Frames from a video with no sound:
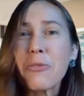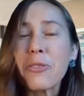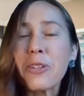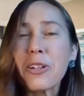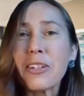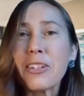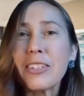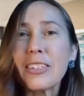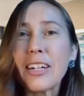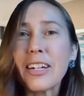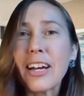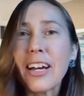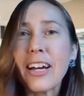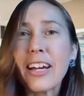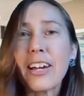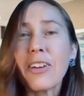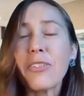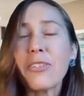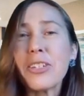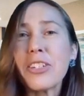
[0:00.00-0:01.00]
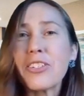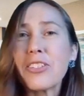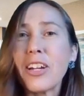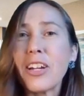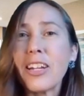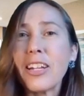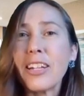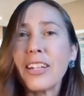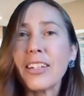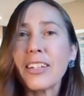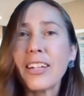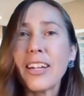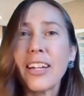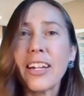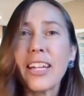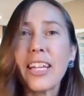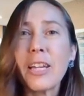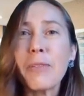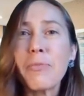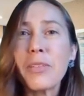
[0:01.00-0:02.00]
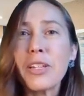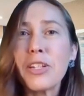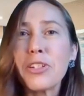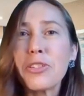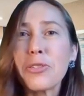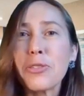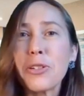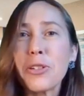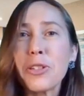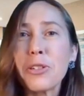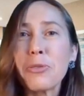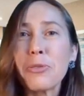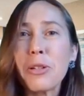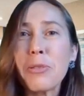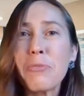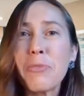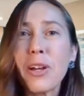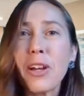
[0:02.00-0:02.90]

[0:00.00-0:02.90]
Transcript: Well, I always try to kind of keep these short and sweet,